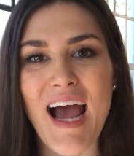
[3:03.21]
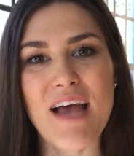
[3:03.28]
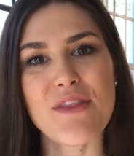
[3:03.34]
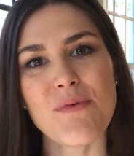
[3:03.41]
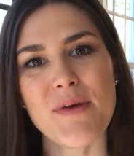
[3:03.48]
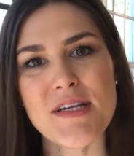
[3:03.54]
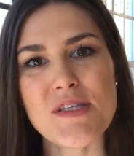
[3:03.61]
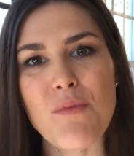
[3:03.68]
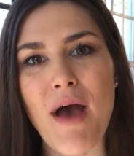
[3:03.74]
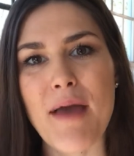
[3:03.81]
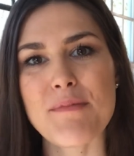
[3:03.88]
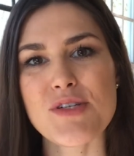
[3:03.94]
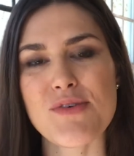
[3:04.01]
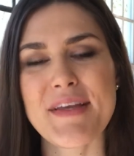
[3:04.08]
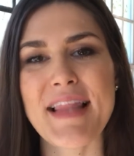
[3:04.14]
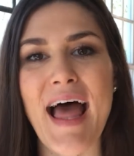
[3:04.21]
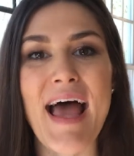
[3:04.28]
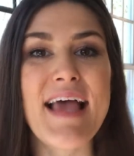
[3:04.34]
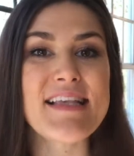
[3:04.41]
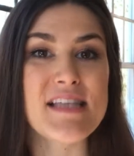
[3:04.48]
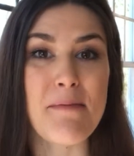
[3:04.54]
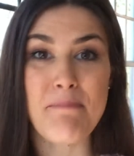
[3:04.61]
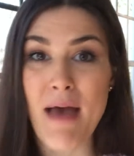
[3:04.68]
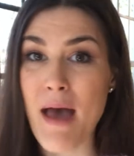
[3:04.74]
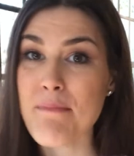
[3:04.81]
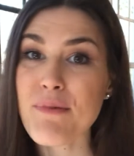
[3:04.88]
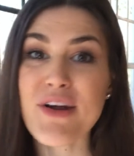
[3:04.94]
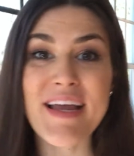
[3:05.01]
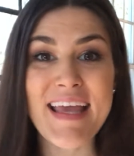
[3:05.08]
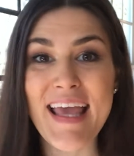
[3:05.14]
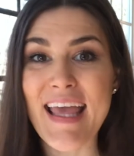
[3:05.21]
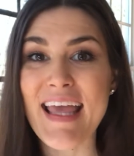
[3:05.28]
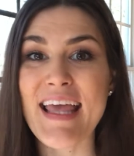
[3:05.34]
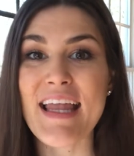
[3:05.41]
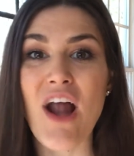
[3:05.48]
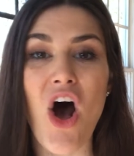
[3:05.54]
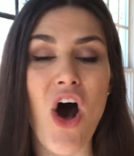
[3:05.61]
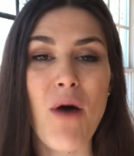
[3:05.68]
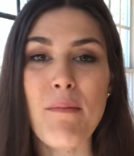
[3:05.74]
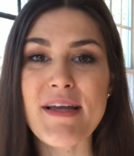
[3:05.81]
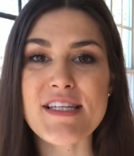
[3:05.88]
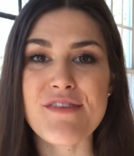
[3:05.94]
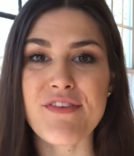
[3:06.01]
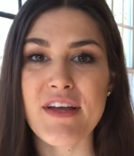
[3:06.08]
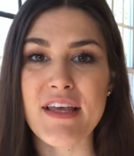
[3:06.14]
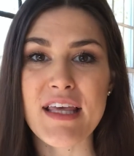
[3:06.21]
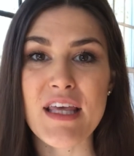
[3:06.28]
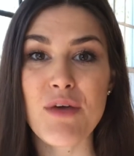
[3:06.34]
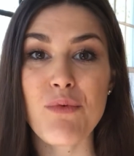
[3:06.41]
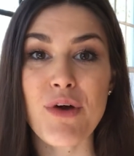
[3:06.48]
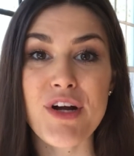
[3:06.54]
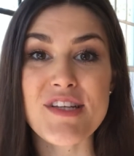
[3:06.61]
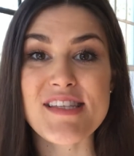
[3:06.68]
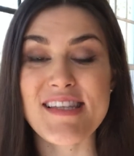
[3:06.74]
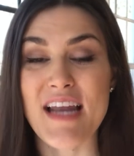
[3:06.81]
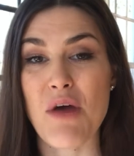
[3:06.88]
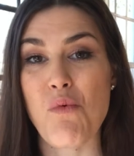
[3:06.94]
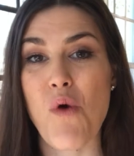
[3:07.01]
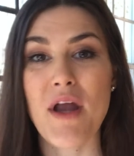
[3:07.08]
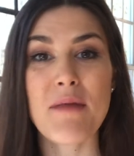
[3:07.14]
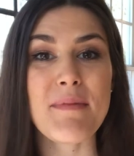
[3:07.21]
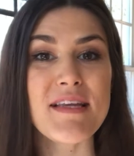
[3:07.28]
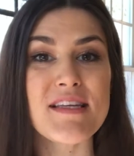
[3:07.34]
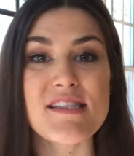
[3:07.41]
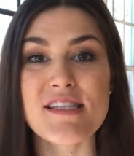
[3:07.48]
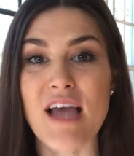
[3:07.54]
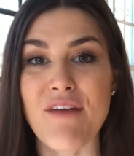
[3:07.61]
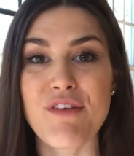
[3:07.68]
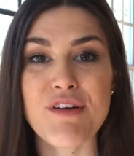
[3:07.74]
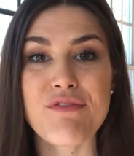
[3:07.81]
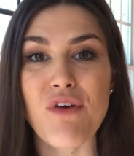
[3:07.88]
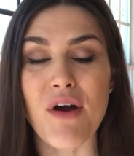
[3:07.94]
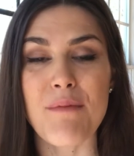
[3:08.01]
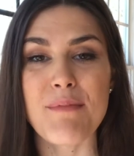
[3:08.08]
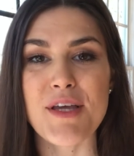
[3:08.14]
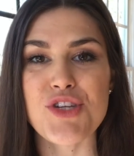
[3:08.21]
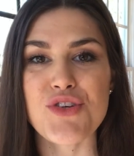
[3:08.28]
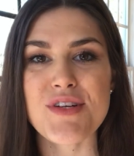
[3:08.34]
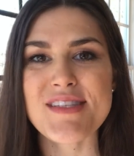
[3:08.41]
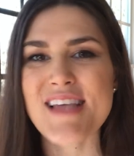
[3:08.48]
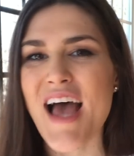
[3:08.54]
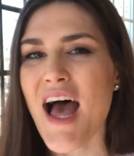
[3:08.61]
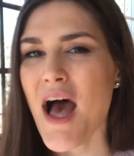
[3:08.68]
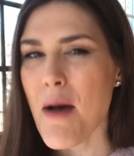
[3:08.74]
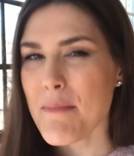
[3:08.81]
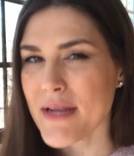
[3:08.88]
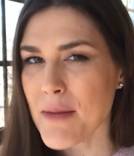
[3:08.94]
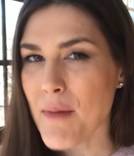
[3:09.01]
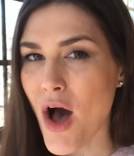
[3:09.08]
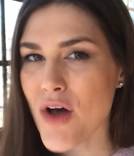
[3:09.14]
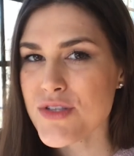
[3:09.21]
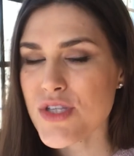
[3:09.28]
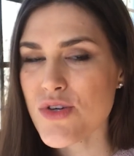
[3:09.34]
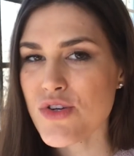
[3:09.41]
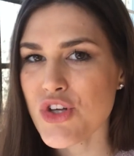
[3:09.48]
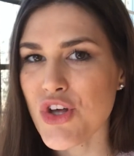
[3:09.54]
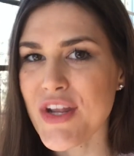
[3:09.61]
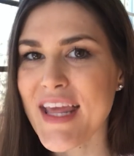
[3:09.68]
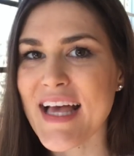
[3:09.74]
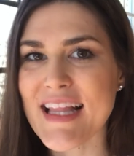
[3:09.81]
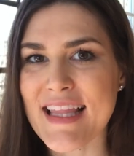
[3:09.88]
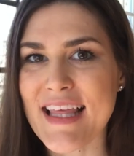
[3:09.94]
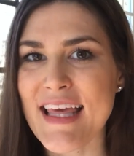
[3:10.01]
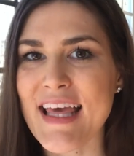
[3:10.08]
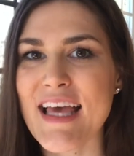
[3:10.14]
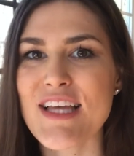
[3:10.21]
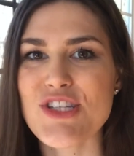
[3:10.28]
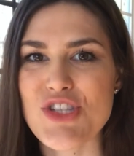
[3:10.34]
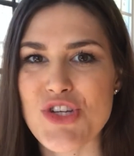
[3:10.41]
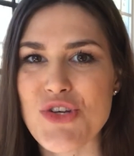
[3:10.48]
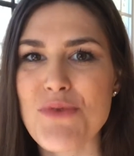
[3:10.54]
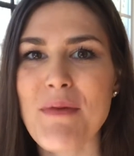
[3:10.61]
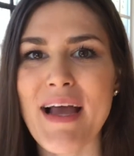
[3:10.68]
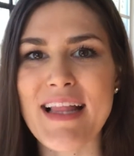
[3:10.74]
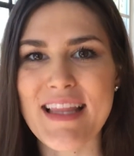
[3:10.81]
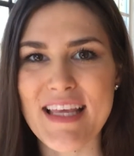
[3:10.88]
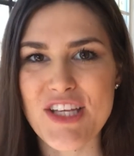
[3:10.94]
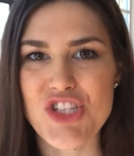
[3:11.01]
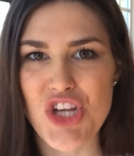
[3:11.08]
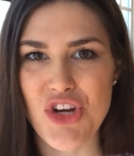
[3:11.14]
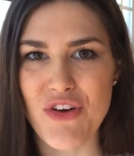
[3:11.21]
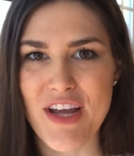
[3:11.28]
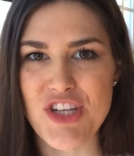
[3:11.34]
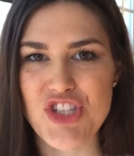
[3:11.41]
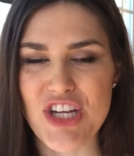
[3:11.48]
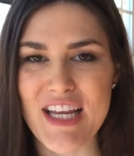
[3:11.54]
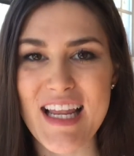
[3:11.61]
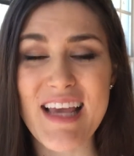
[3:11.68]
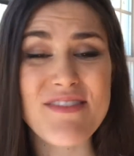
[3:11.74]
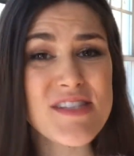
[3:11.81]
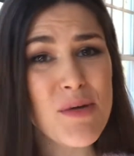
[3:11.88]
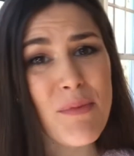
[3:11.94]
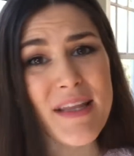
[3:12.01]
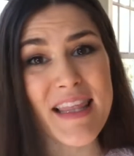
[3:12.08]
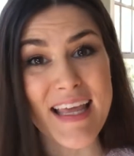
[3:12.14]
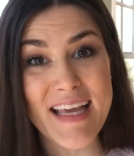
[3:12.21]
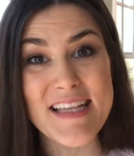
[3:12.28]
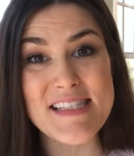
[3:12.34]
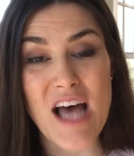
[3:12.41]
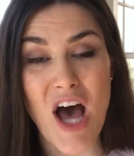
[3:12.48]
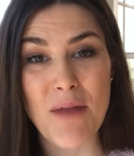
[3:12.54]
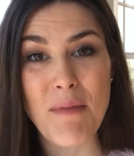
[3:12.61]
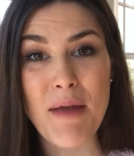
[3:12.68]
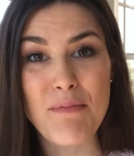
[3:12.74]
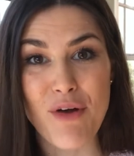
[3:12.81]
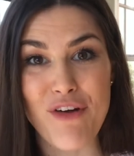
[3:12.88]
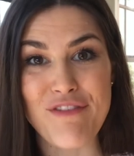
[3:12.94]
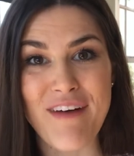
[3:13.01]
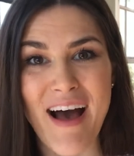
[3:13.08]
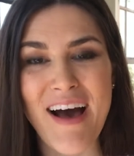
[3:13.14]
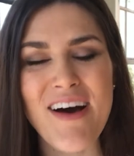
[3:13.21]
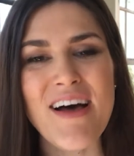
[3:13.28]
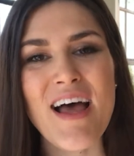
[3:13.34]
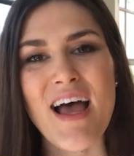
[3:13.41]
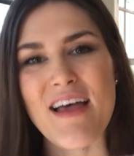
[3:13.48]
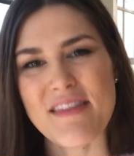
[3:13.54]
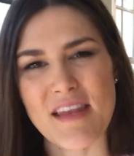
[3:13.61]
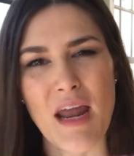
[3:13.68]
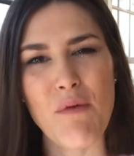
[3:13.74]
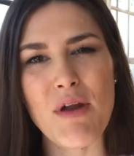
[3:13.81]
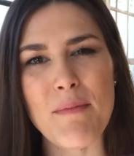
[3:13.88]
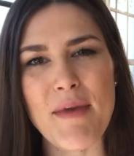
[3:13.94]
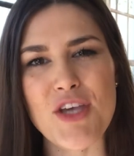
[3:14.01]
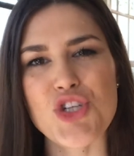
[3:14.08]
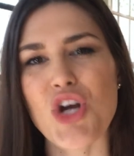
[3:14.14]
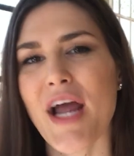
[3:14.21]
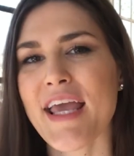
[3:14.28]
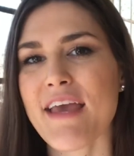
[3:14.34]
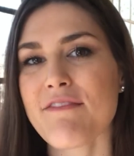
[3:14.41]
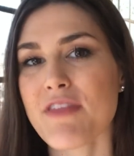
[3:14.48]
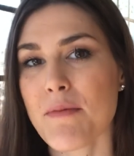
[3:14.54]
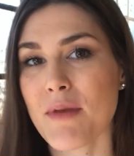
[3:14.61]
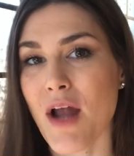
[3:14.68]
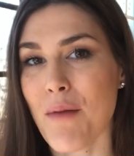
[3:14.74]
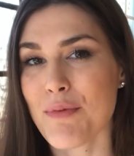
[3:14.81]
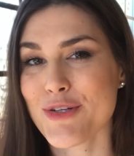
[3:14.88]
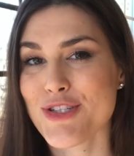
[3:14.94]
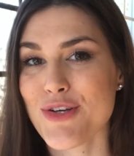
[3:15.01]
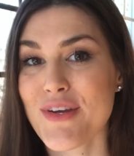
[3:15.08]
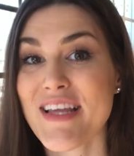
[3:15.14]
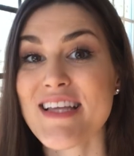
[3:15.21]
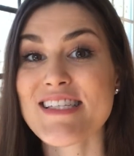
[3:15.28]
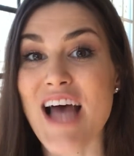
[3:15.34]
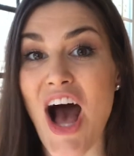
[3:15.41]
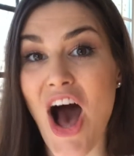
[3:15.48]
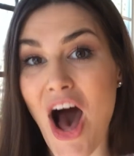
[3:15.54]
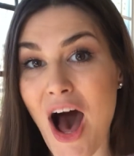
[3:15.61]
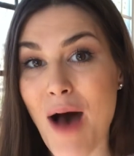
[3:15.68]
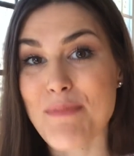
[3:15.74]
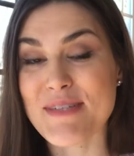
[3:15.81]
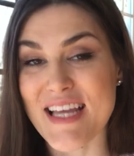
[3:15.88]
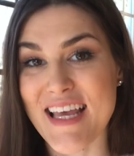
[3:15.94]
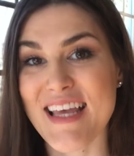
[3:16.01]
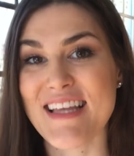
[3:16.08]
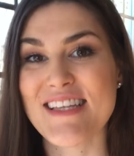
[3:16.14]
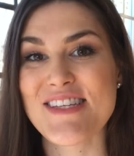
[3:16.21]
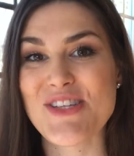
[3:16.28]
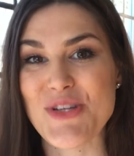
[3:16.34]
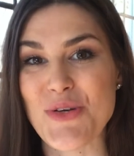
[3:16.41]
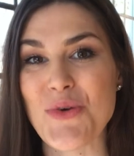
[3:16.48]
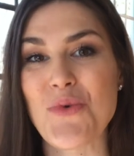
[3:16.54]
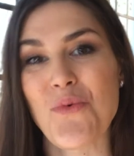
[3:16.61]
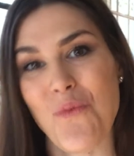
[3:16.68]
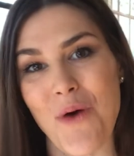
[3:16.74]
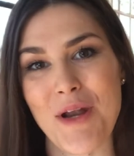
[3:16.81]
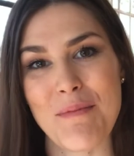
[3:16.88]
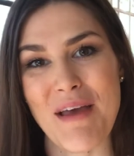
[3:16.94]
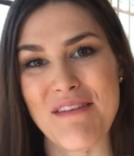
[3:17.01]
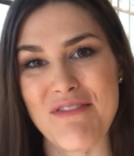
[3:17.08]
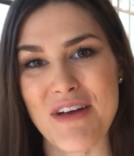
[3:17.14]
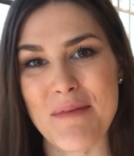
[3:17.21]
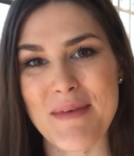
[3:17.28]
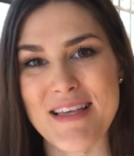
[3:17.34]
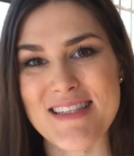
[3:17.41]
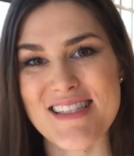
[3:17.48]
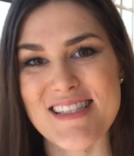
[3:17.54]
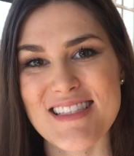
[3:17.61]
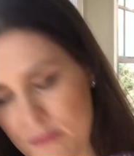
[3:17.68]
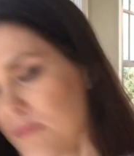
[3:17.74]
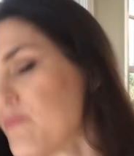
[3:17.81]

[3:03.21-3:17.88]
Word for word: And the reason why I'm doing that is I'm peppering in all my different keywords that I want to be discovered for on Pinterest, but I'm also including a link to my lead generation. If someone lands on my profile, then I want to make sure I give them an opportunity to opt in to one of my freebies.